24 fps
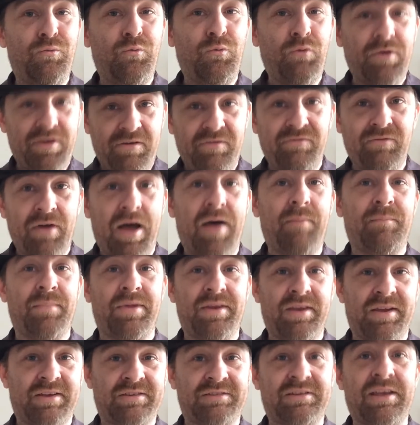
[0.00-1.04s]
We've not
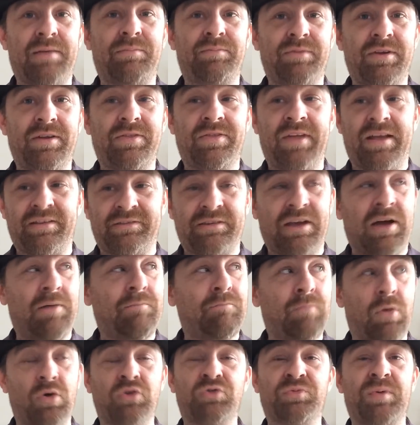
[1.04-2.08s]
been accepted. That's how
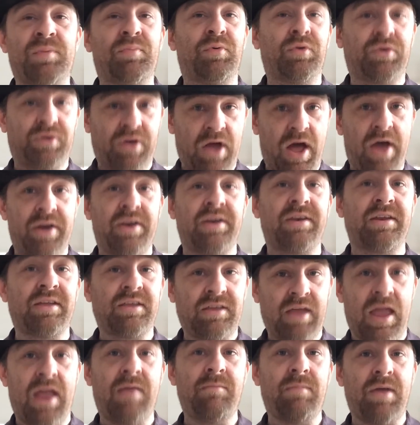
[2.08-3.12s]
most people got into
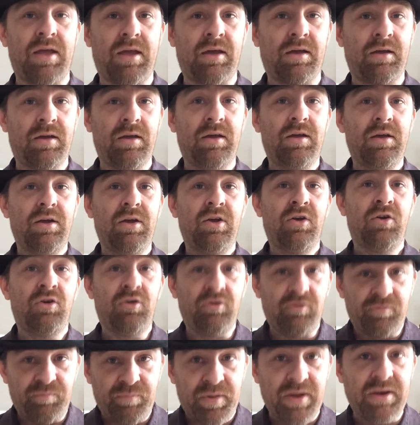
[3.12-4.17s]
gaming
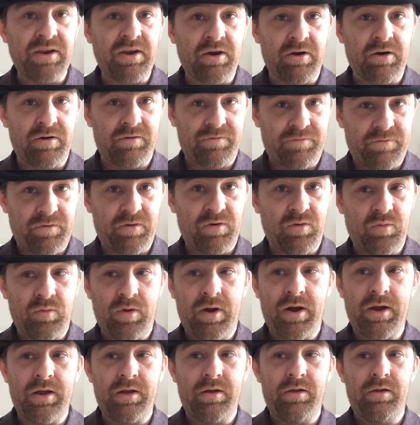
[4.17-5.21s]
who've been here for a
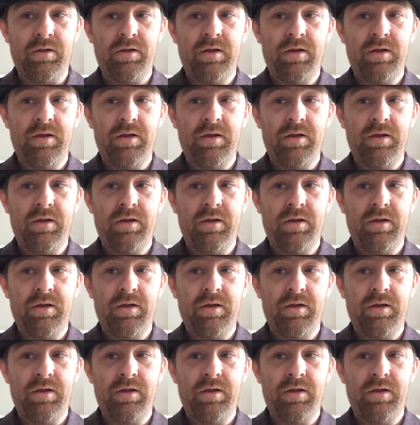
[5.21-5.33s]
while.